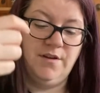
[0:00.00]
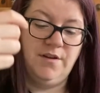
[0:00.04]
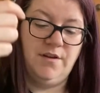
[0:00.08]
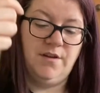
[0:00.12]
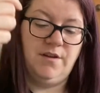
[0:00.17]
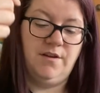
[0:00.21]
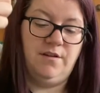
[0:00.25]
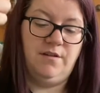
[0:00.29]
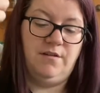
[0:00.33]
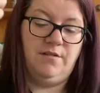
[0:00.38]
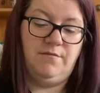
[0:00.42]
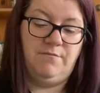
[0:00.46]

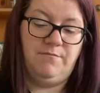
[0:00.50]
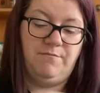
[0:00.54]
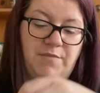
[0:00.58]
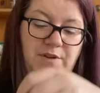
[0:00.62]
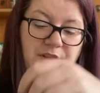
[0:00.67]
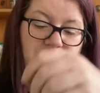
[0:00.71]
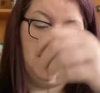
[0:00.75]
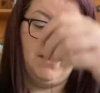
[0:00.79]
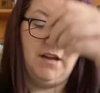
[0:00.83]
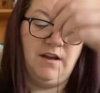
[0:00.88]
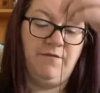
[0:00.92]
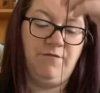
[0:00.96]

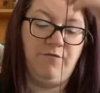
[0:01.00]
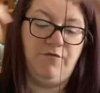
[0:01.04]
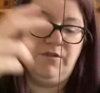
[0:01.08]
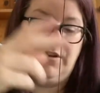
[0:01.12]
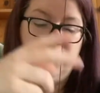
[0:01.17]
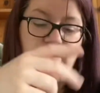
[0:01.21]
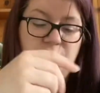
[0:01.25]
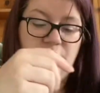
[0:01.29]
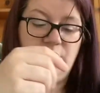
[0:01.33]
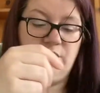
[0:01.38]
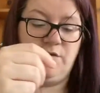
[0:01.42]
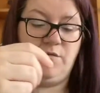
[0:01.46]
but the
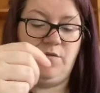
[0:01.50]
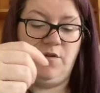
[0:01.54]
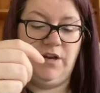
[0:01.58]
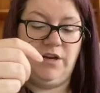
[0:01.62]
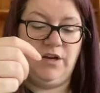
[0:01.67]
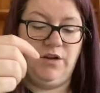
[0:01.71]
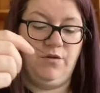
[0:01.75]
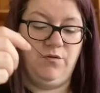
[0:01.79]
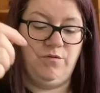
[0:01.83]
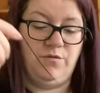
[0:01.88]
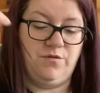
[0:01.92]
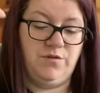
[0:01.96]
coverage is
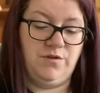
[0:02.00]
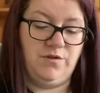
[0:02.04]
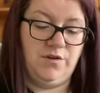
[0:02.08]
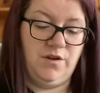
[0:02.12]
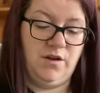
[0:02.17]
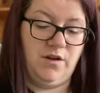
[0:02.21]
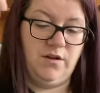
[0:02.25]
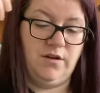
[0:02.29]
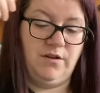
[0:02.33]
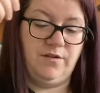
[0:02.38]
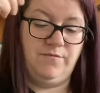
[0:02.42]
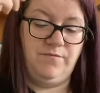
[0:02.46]
quite good.
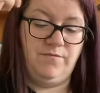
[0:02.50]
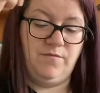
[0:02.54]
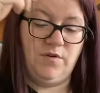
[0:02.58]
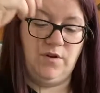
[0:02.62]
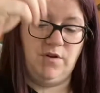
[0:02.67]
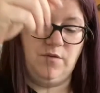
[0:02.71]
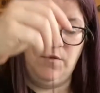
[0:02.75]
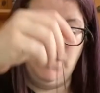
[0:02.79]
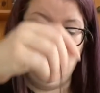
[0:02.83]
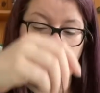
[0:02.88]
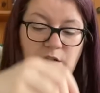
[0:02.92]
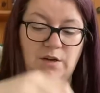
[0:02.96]
I
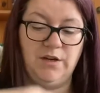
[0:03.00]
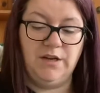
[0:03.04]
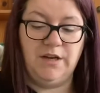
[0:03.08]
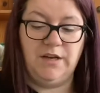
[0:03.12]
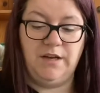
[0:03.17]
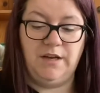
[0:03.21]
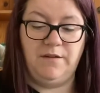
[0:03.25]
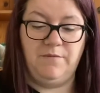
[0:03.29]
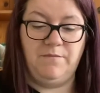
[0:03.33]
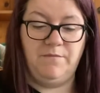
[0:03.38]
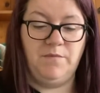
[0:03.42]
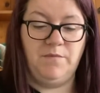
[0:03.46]
quite like it.